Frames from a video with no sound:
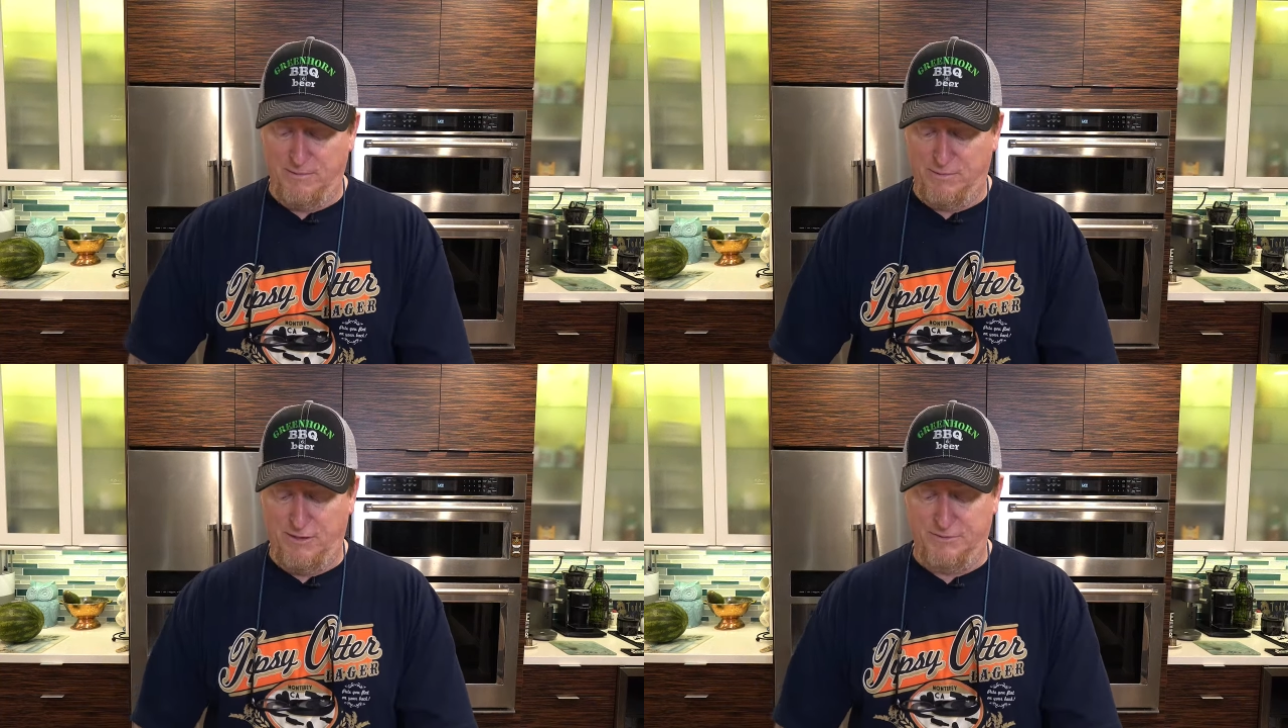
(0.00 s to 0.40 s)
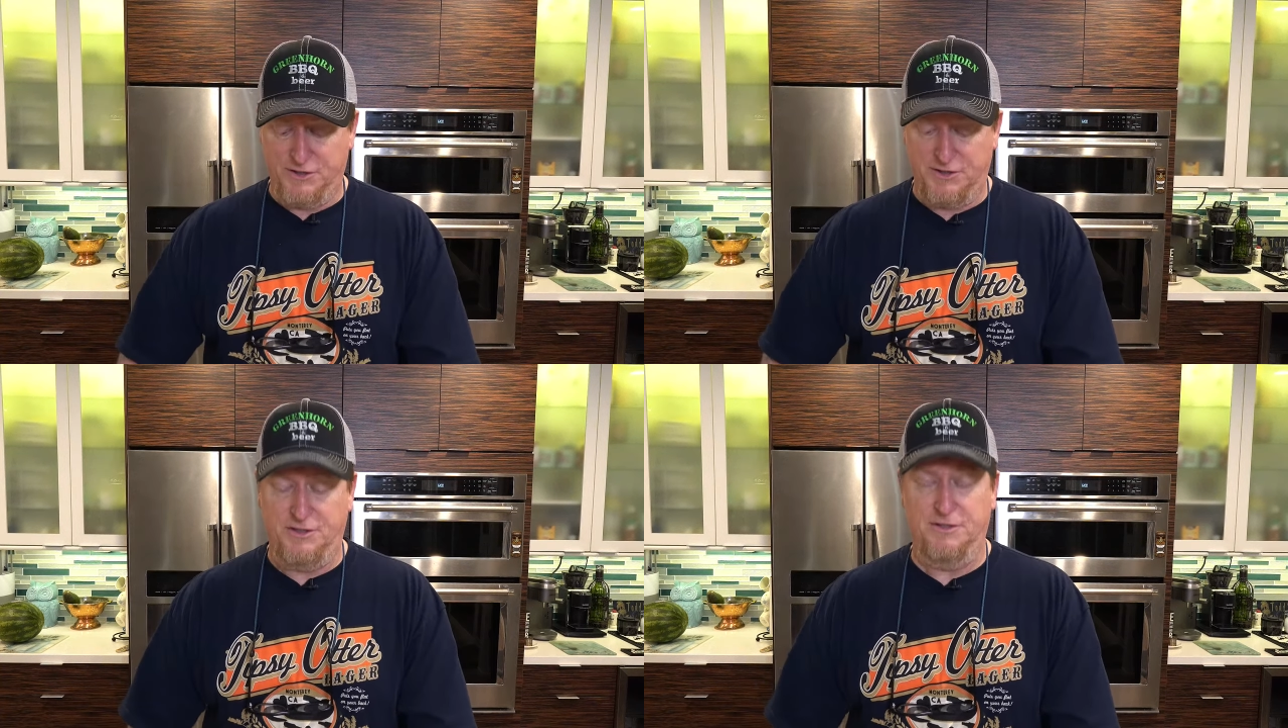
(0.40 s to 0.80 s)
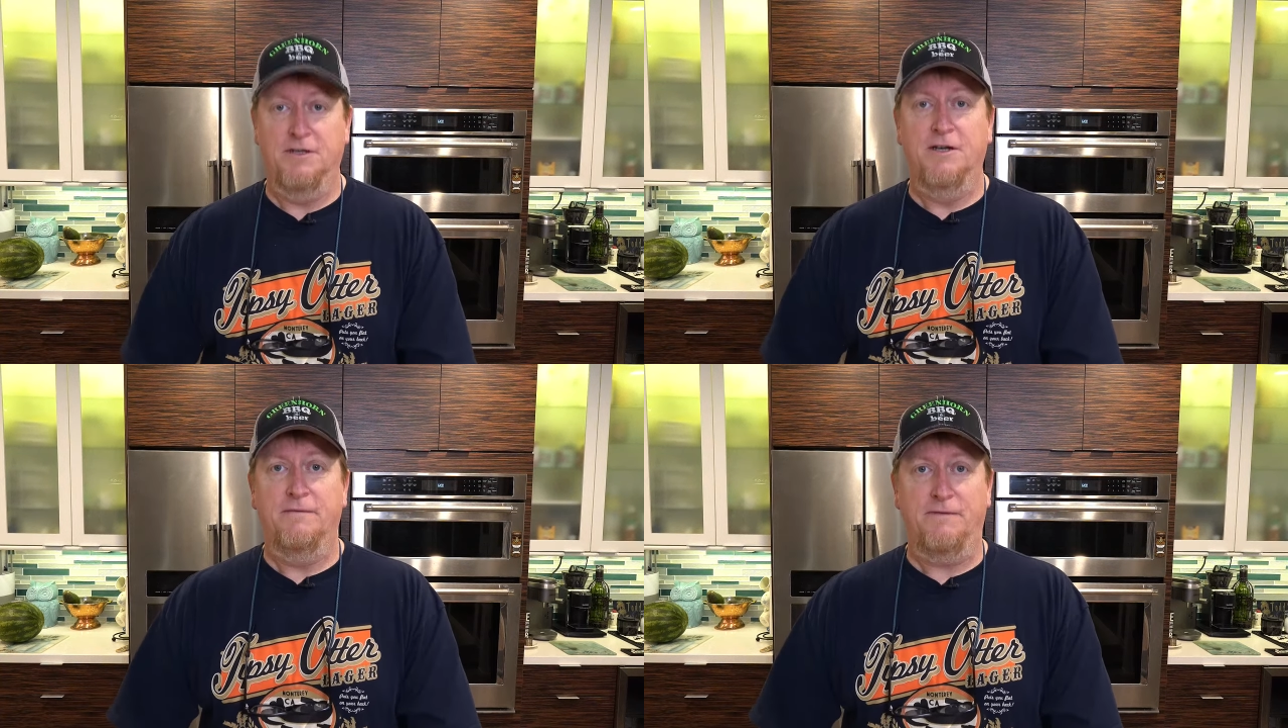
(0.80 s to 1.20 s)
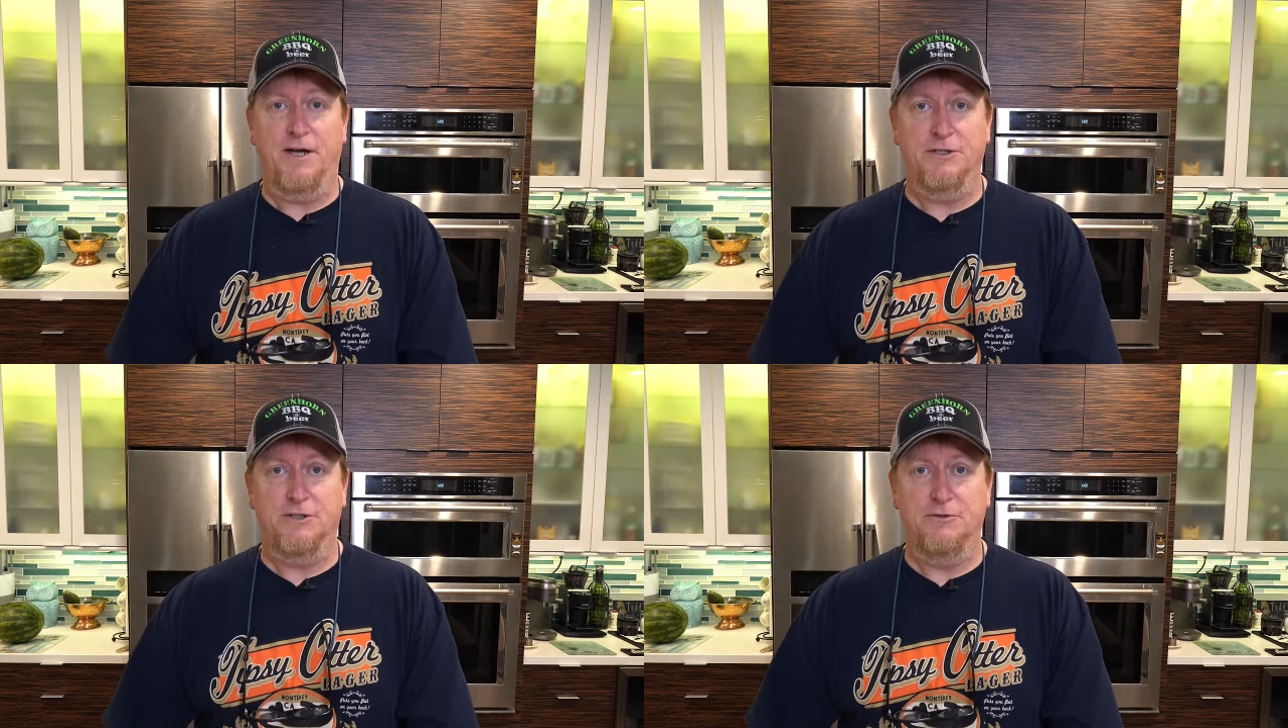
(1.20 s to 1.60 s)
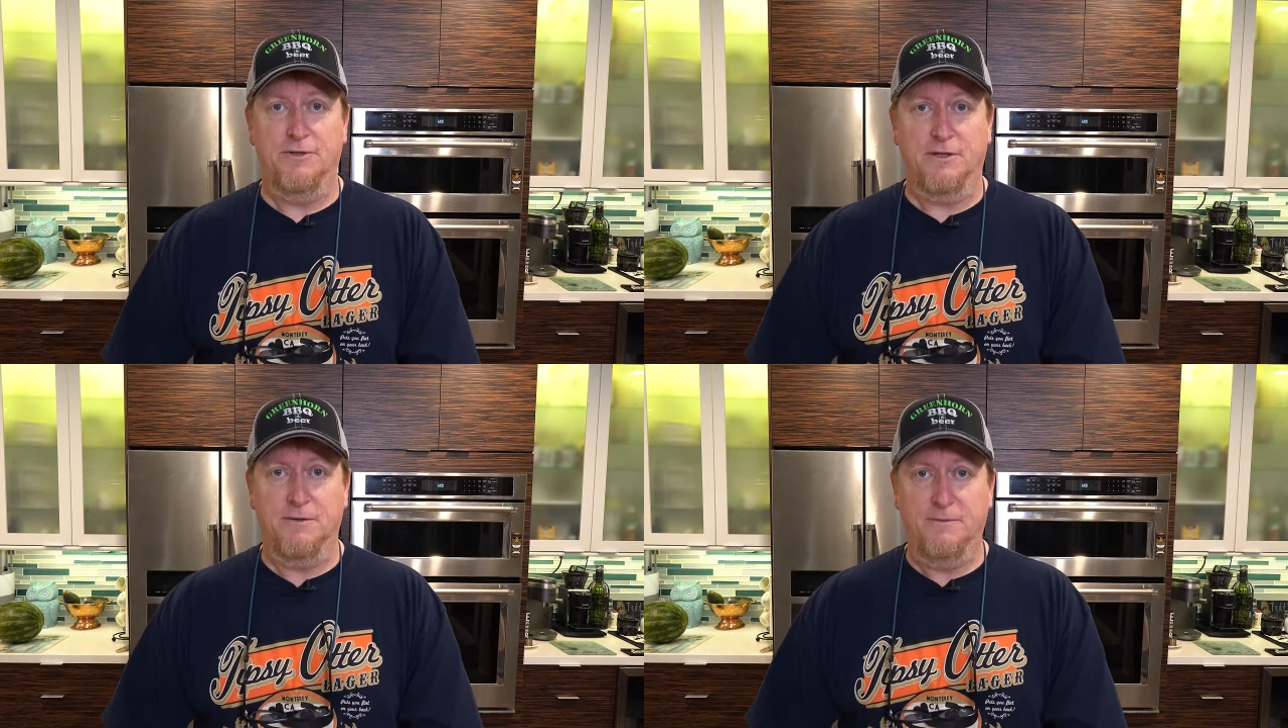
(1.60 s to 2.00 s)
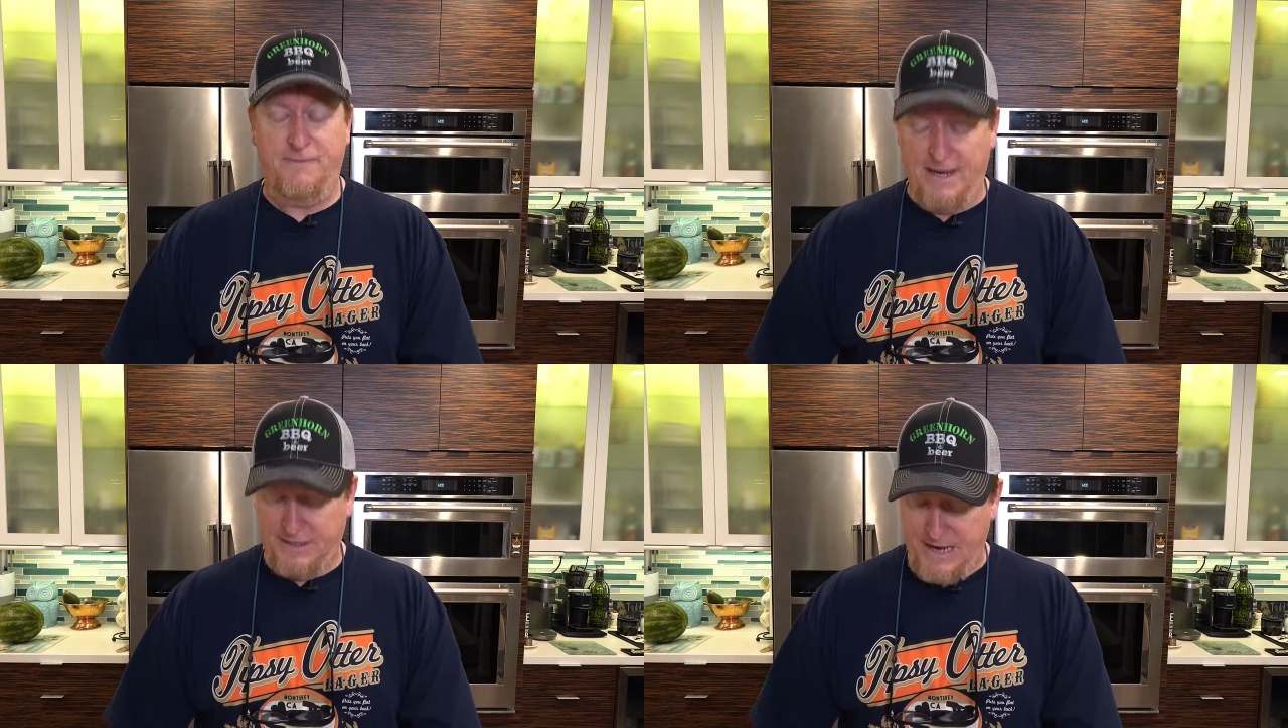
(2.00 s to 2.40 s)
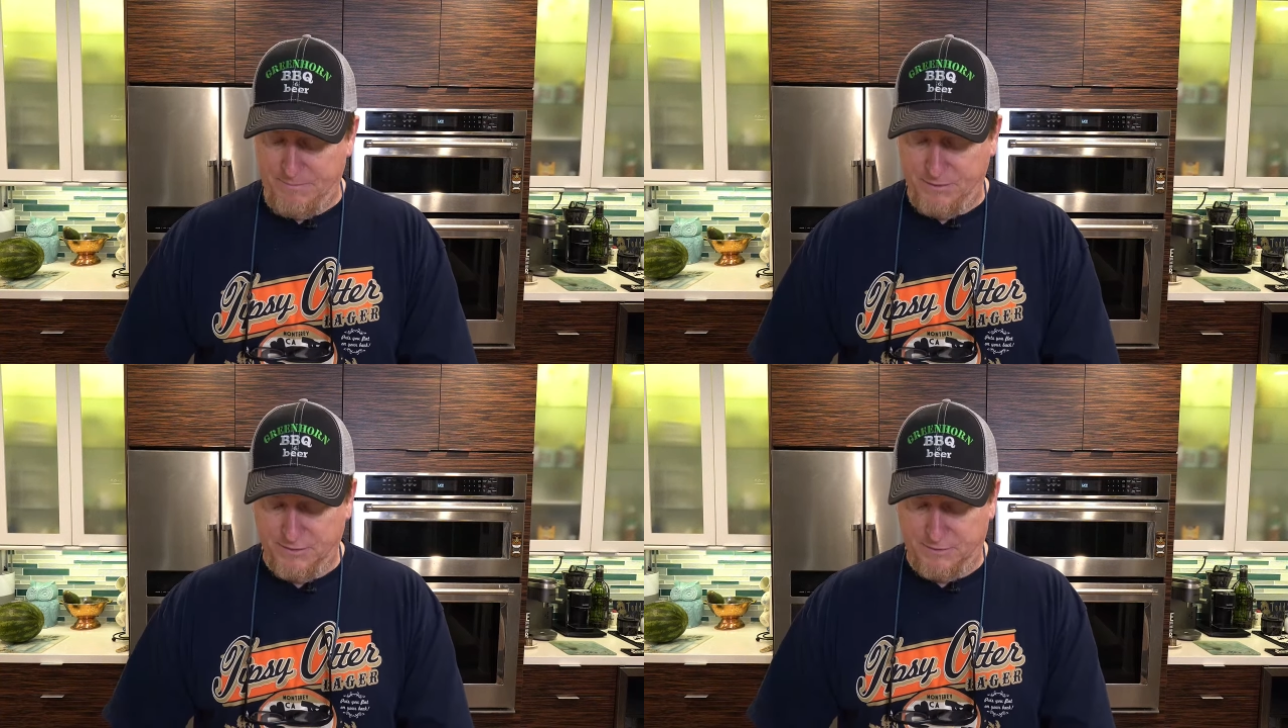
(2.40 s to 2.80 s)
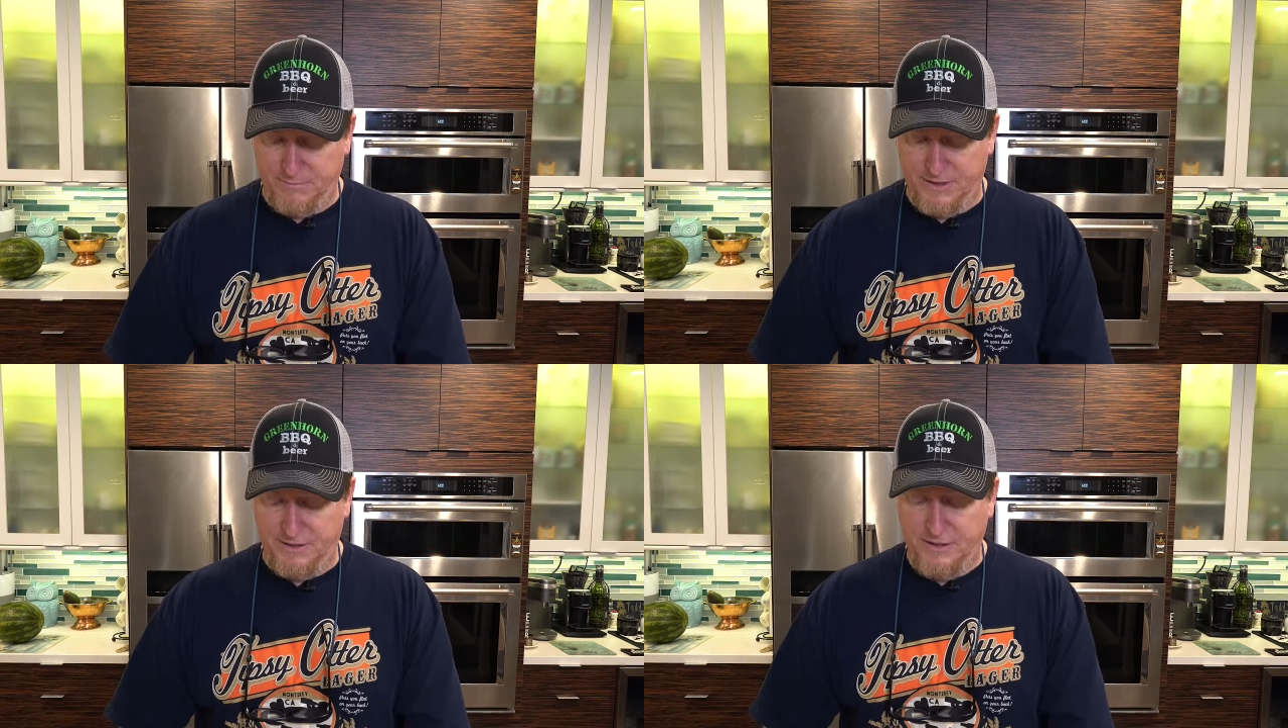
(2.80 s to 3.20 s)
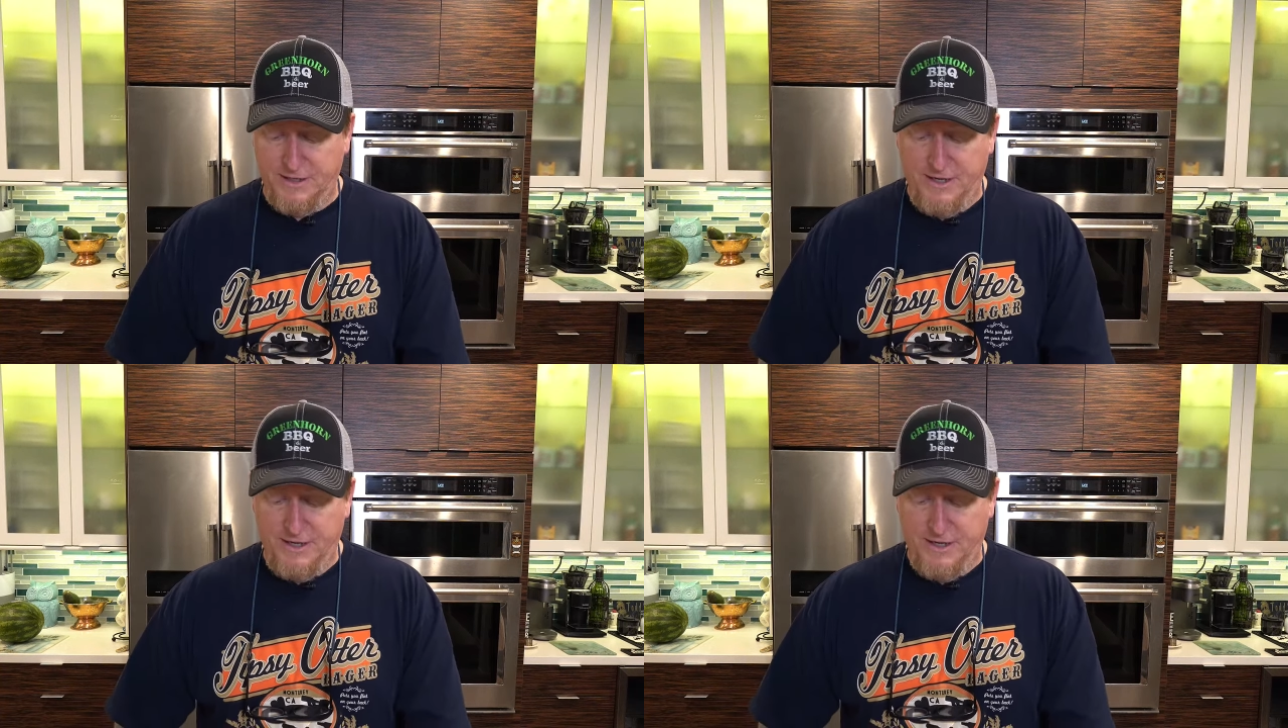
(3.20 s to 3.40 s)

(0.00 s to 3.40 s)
Probably just need to fine tune the fat cap a little bit.